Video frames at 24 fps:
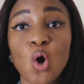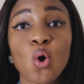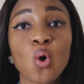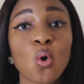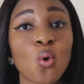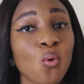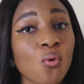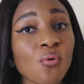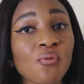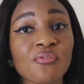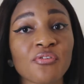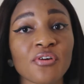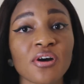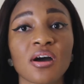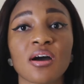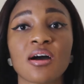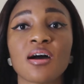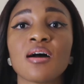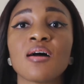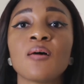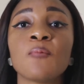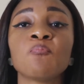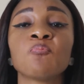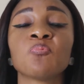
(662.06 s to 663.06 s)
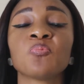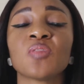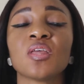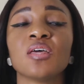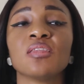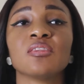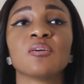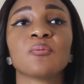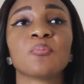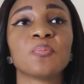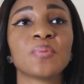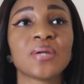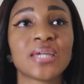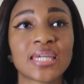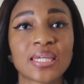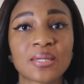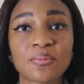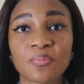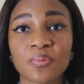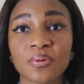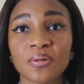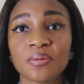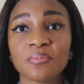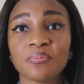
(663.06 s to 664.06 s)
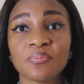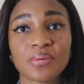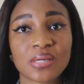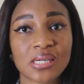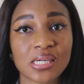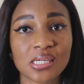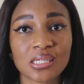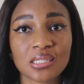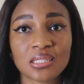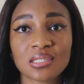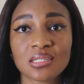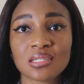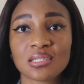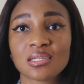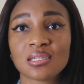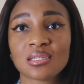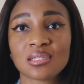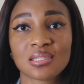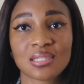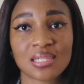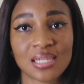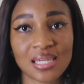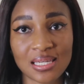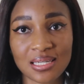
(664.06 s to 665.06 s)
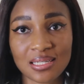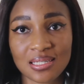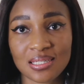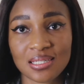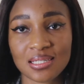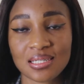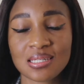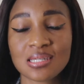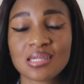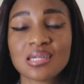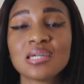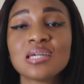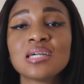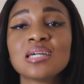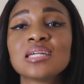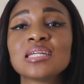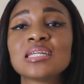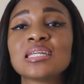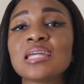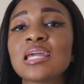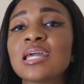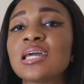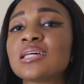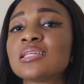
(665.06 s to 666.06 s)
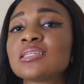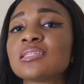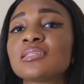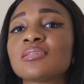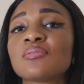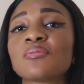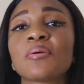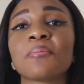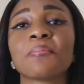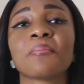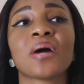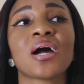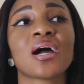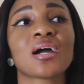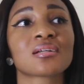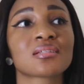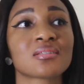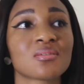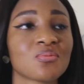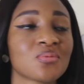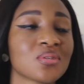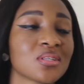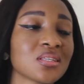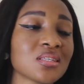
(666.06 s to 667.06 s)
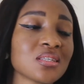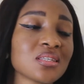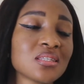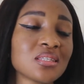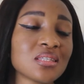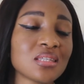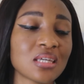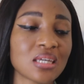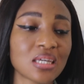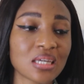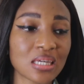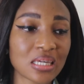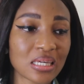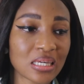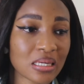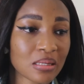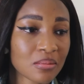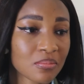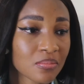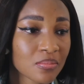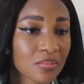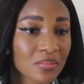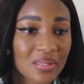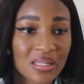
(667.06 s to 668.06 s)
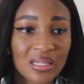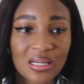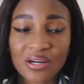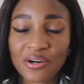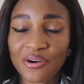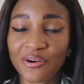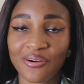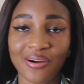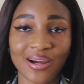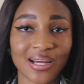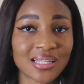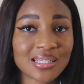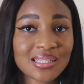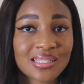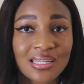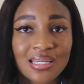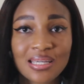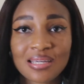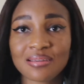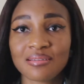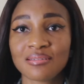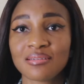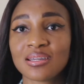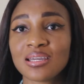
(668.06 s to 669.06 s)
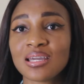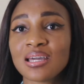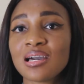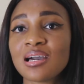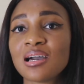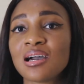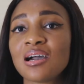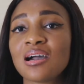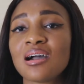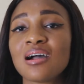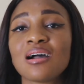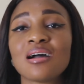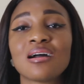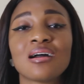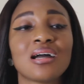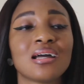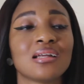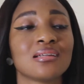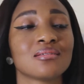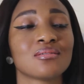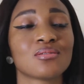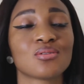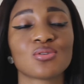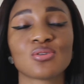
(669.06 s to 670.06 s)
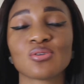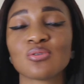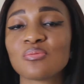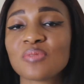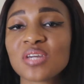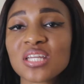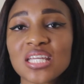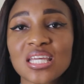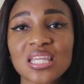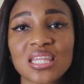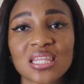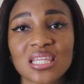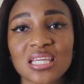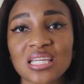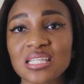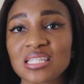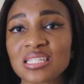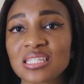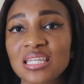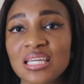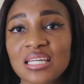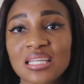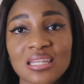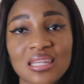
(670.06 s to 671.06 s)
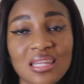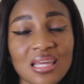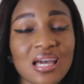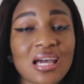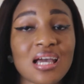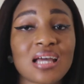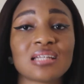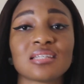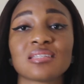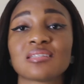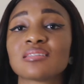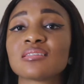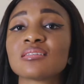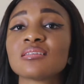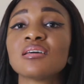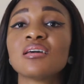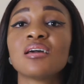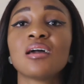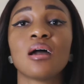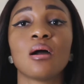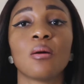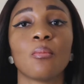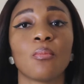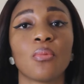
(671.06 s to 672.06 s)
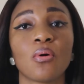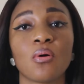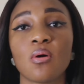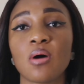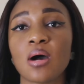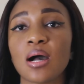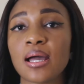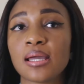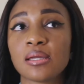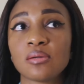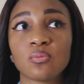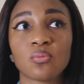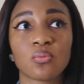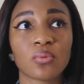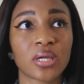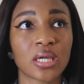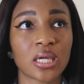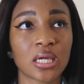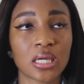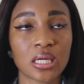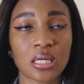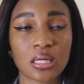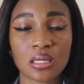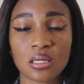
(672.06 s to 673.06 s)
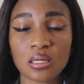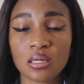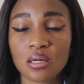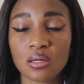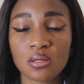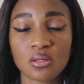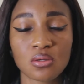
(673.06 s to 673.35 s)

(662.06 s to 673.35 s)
over the paper-based test. Yes, they were marked with the same criteria and so many things like that, but I way